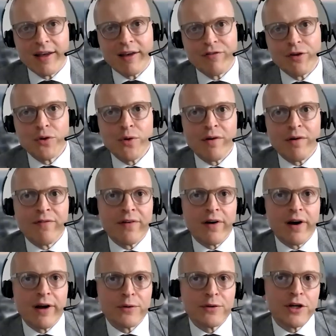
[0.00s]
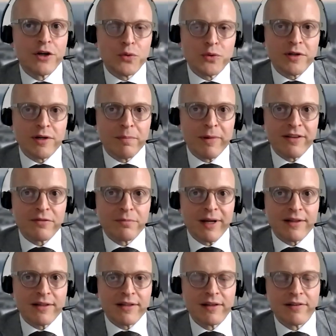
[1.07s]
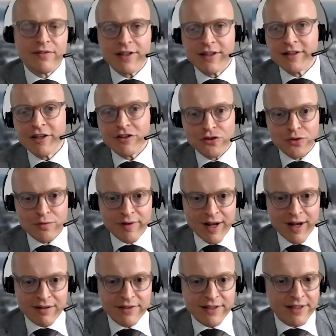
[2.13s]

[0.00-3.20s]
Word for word: if you do a aortic root replacement with tissue valve,